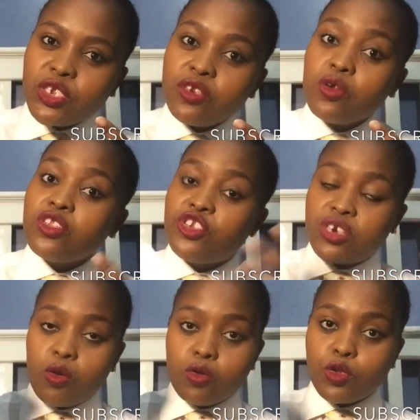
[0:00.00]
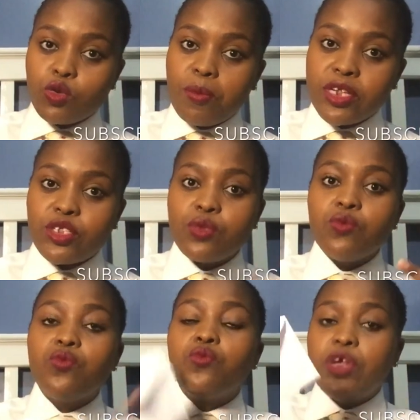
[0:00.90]
Don't struggle so much
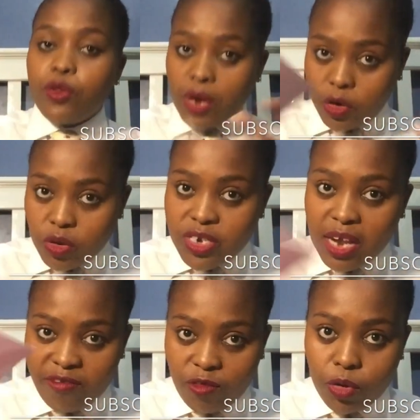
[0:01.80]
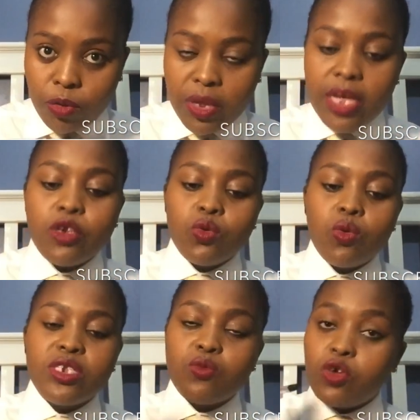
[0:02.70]
when you cannot afford, okay? Do
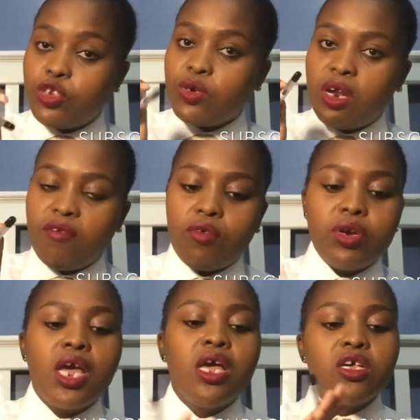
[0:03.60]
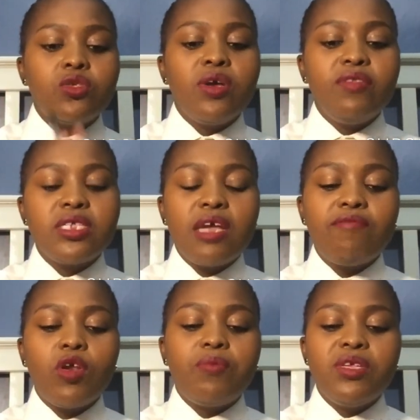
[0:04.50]
what you can afford. So in this
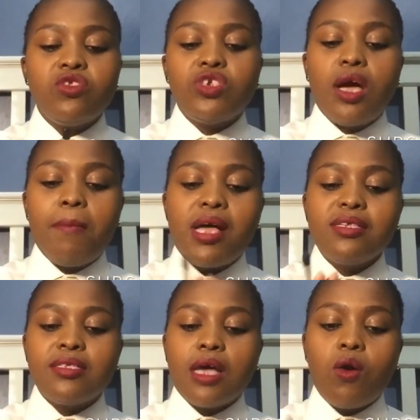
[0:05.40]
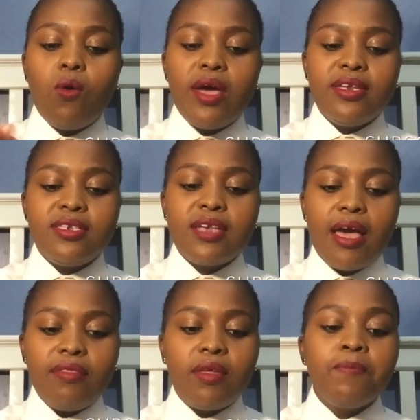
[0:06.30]
envelope, there's chama, sako, and
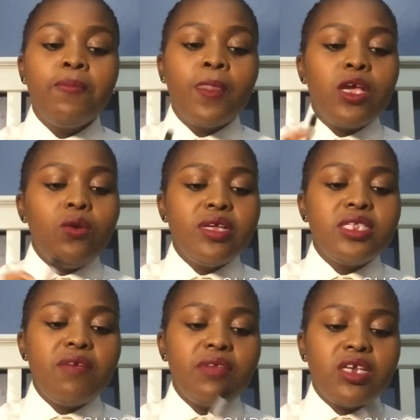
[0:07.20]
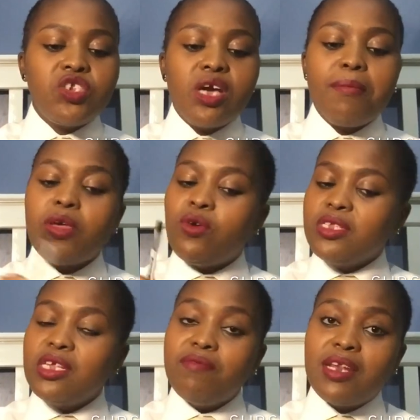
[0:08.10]
tithe. You can save in a chama, you can
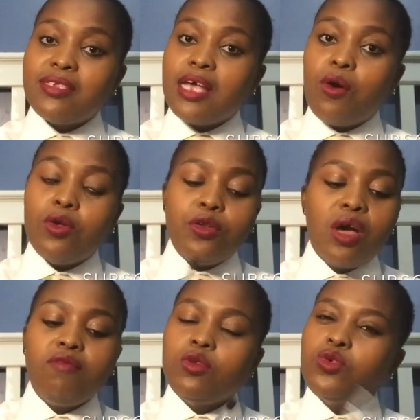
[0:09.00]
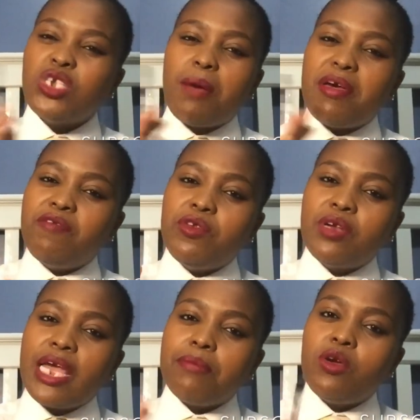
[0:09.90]
save in a sako. You don't have to do chama if you
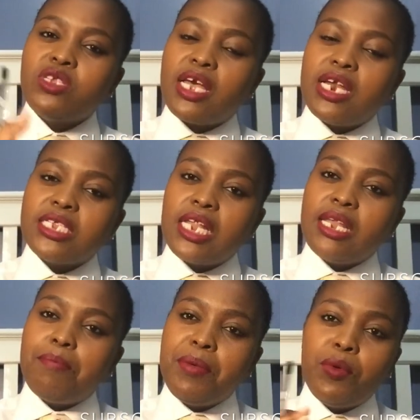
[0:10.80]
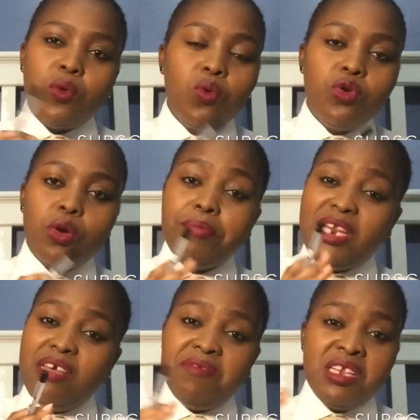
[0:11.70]
don't like it, because I understand there are people who don't
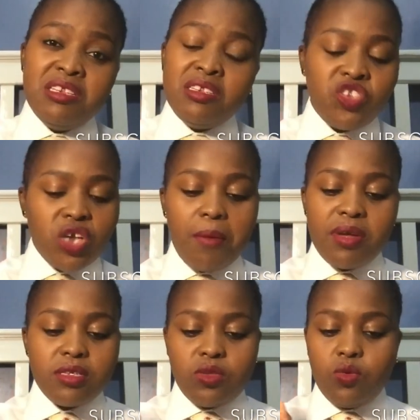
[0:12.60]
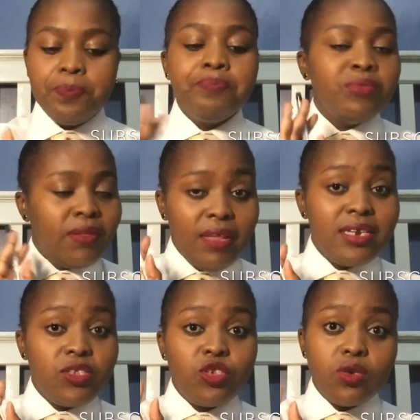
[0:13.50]
believe in chamas. So
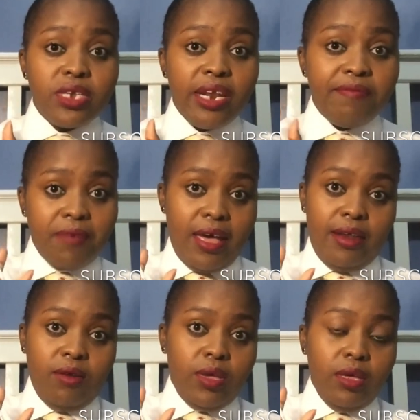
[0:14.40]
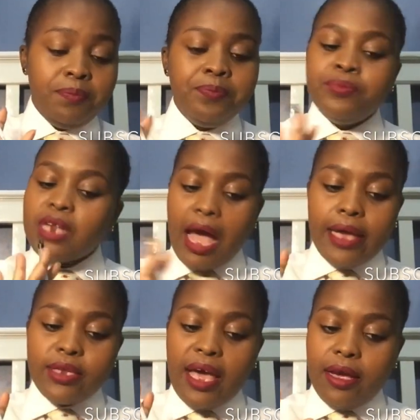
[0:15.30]
that is totally fine, okay?
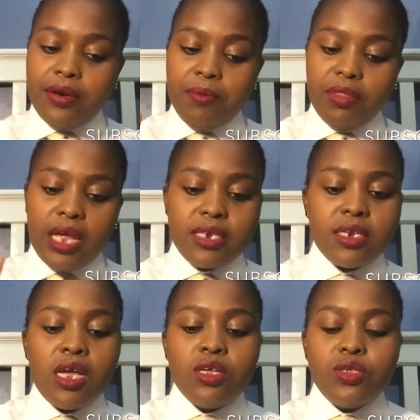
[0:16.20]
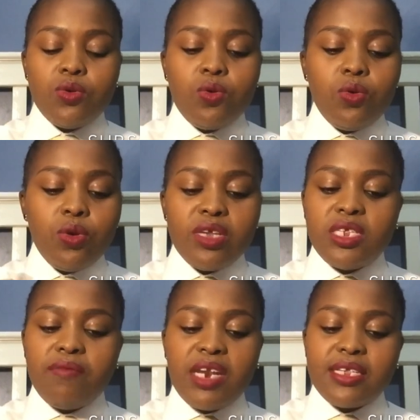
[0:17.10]
I agree with that. So you can
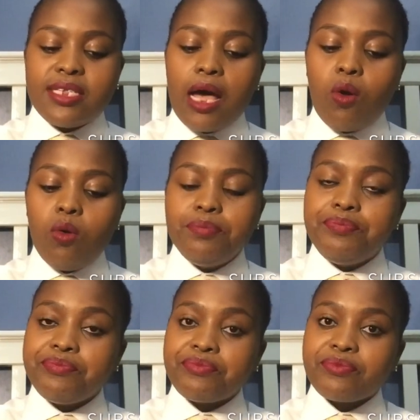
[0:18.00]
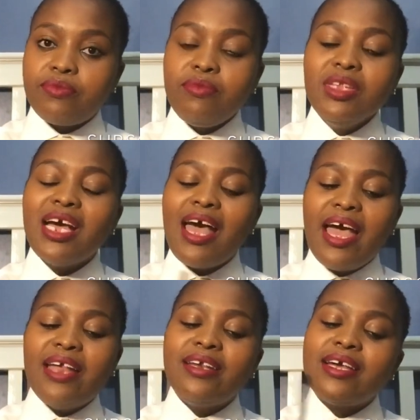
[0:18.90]
save in a sako.
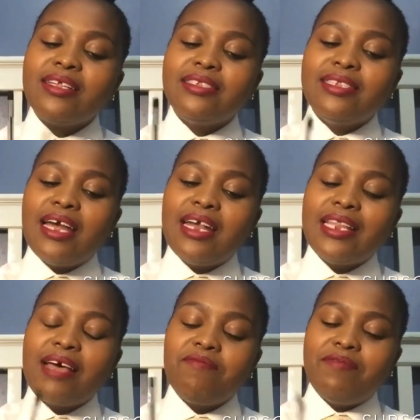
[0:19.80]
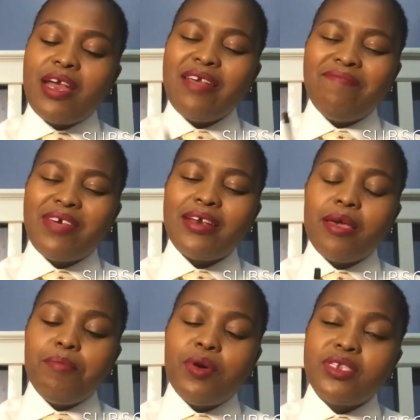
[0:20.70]
And another very, very
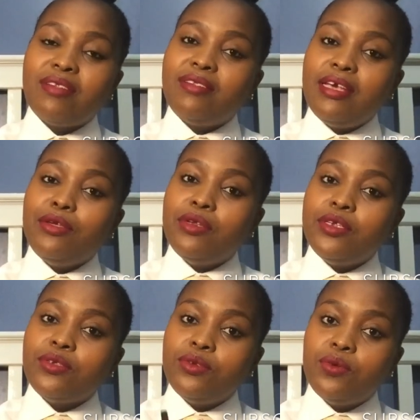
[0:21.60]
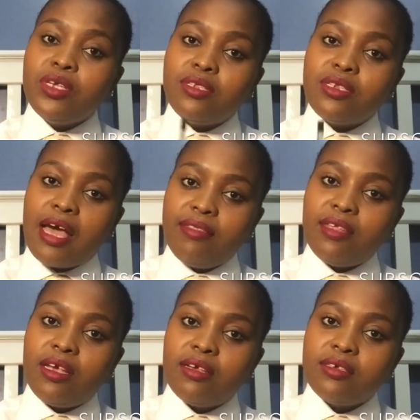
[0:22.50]
important thing you need to do is
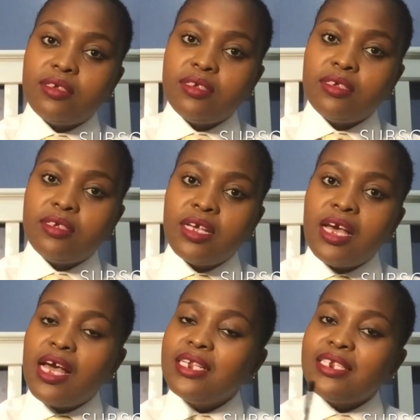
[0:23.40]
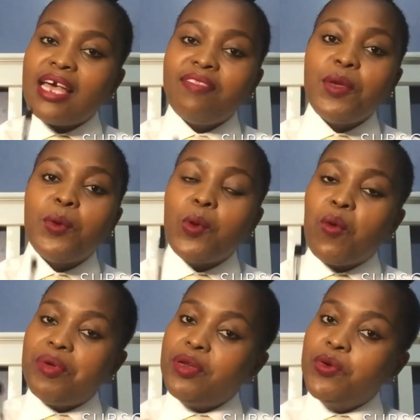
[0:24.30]
tithing. Tithing will
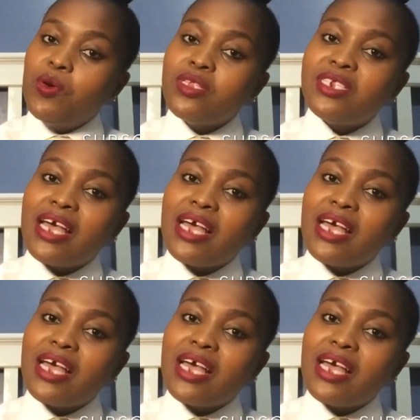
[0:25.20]
open doors.